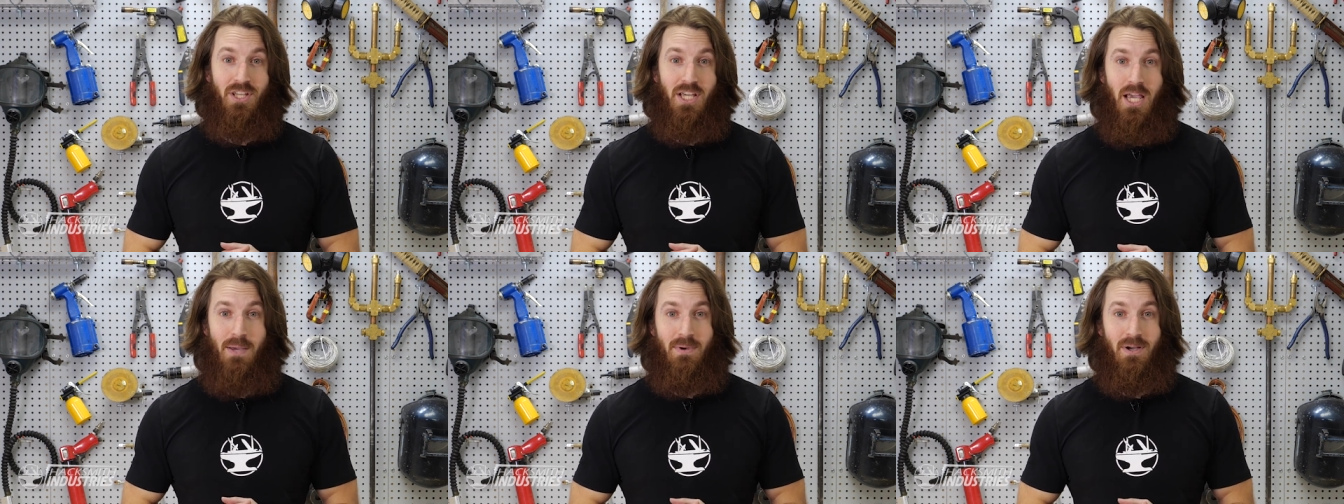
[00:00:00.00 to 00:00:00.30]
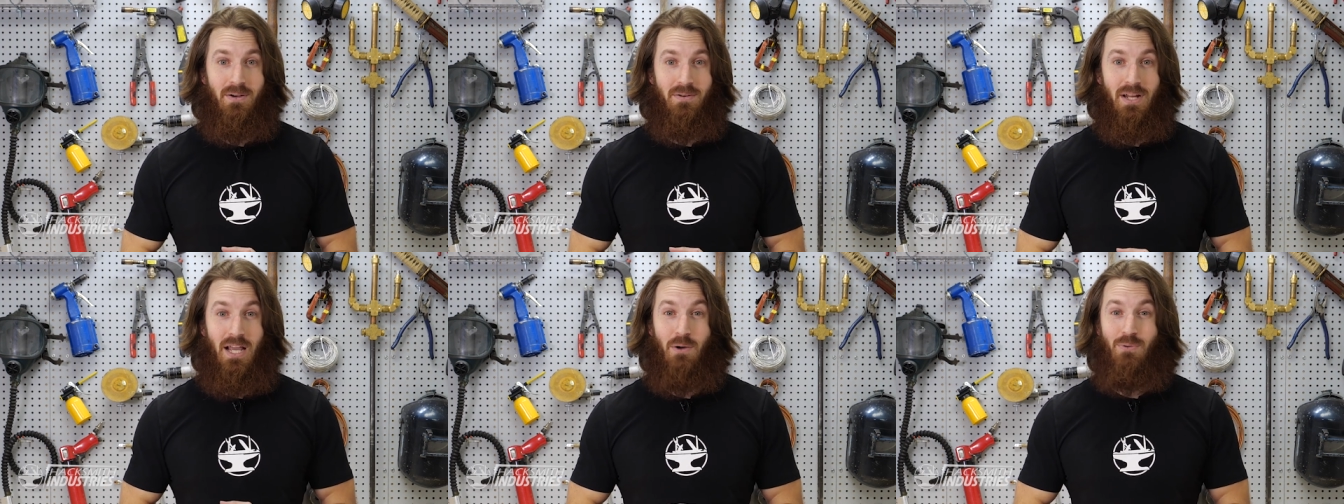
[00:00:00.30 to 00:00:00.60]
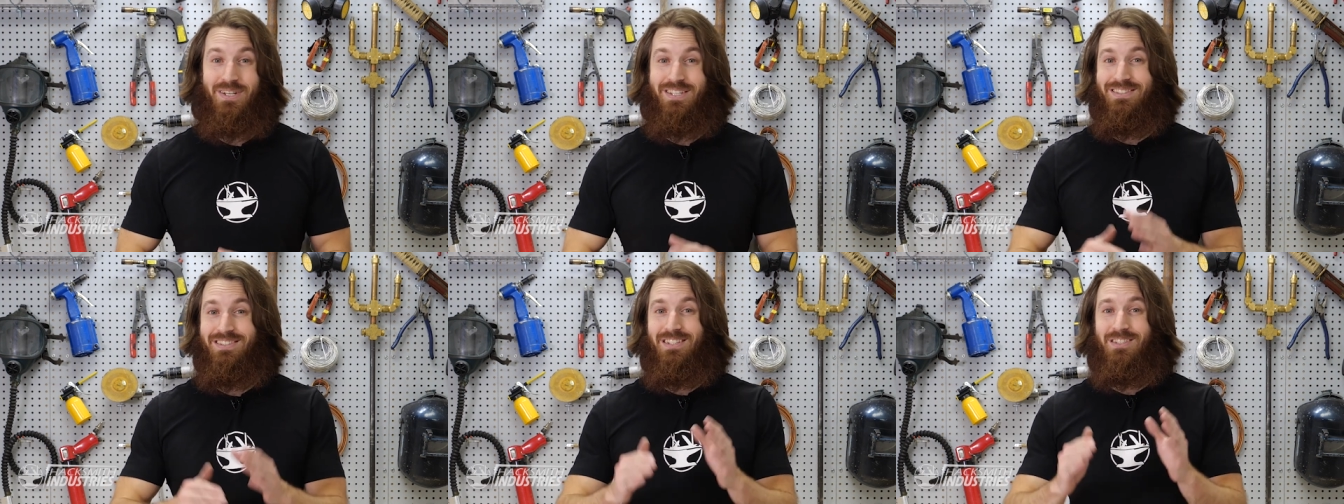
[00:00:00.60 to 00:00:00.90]
came out, and
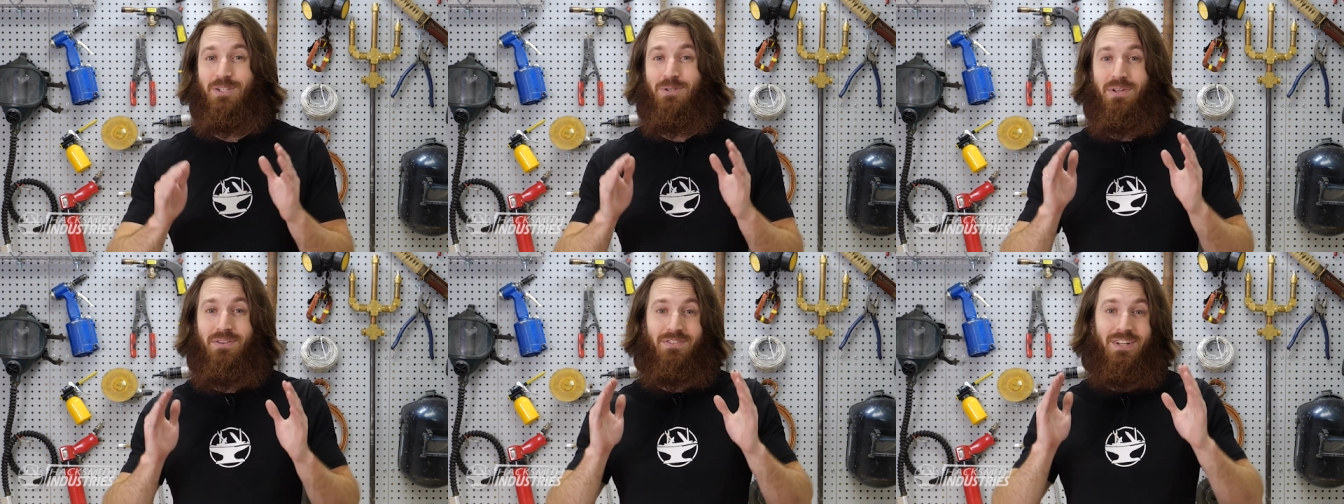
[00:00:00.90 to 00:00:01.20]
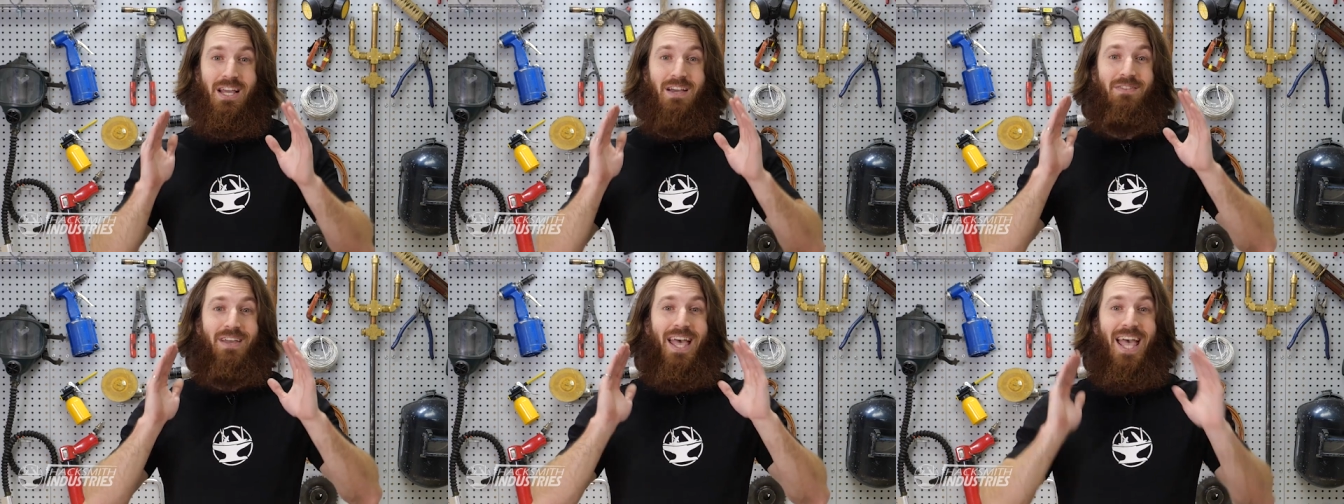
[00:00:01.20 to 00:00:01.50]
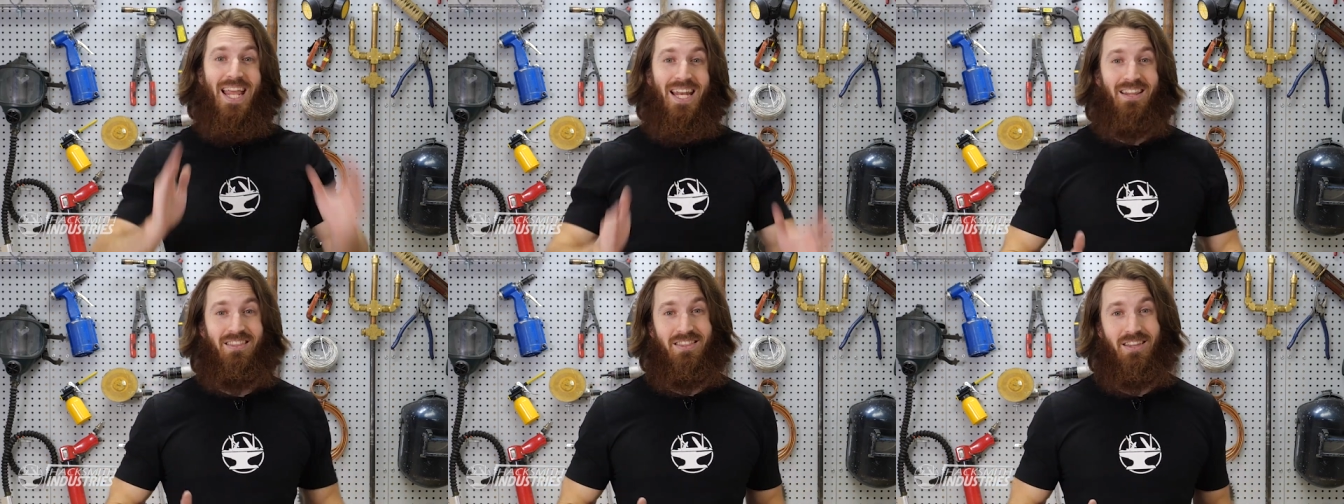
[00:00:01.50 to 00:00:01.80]
we still don't even have
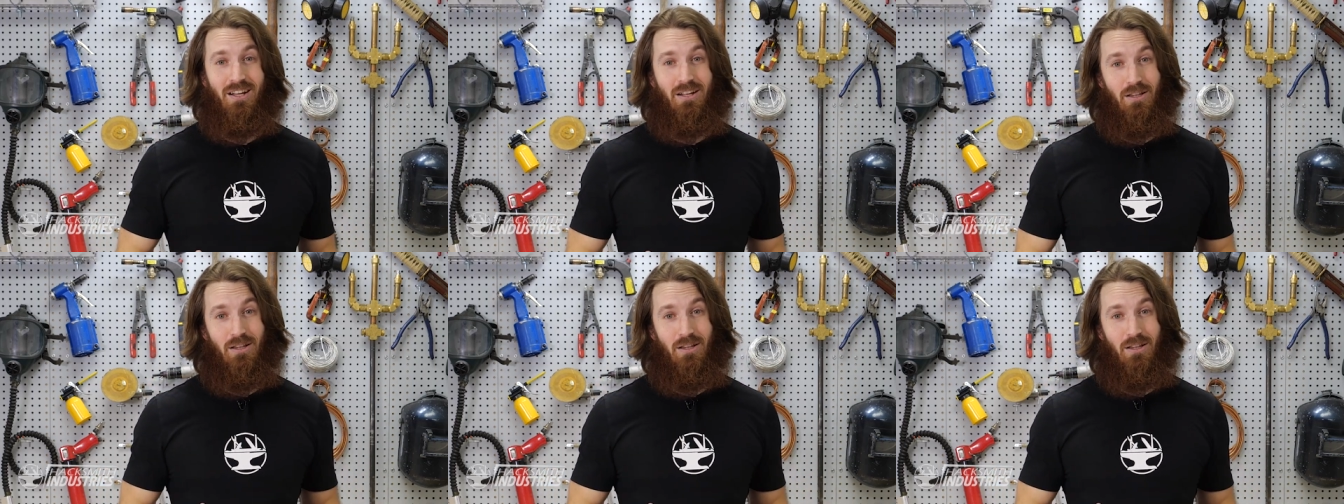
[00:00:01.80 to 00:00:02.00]
anything